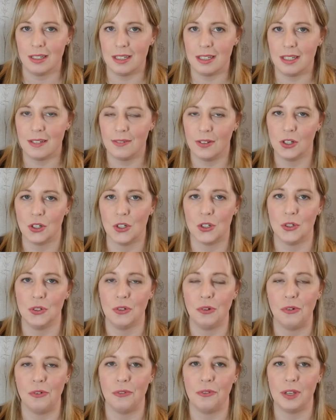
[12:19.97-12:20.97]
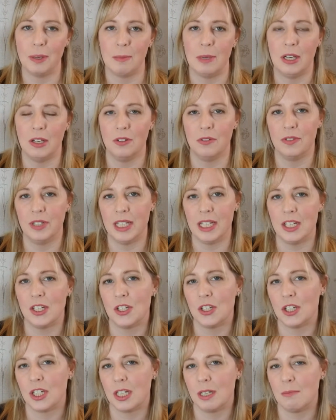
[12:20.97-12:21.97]
dysfunctional female
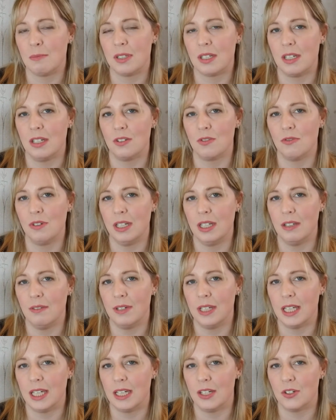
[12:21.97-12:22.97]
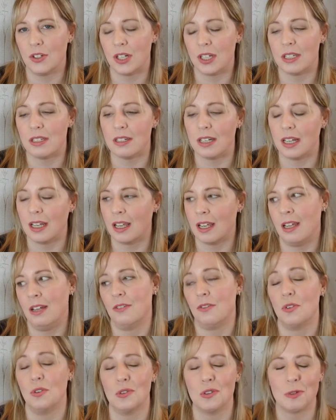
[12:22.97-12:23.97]
relationships is really, really interesting,
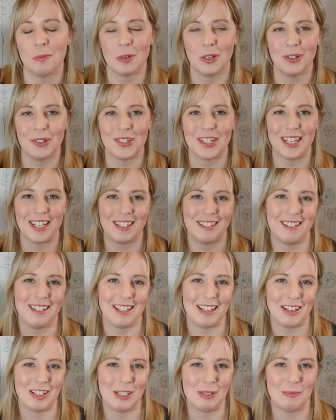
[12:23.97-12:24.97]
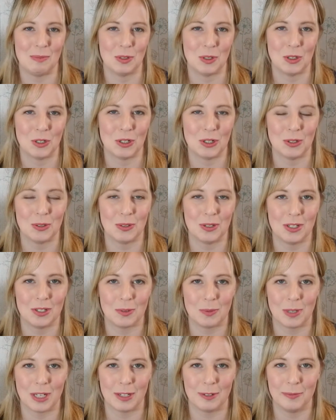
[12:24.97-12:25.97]
and of course, because it's set in Morocco
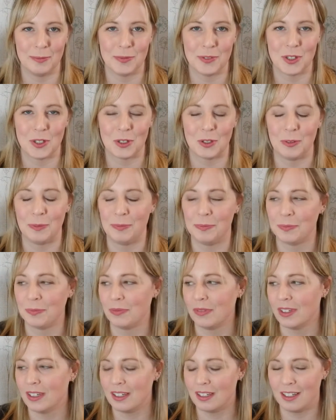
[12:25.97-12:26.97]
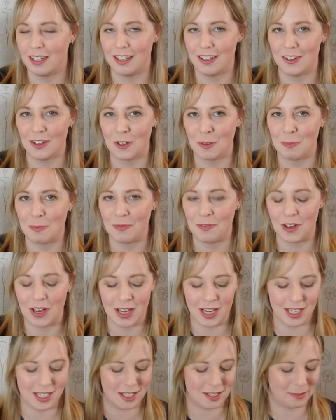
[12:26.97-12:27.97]
as well. So, another good
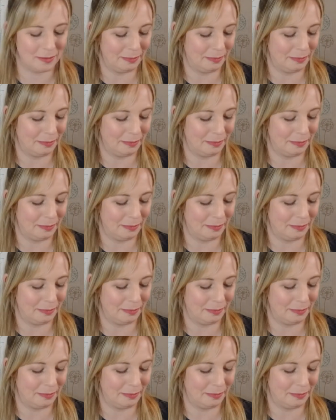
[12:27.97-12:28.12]
find.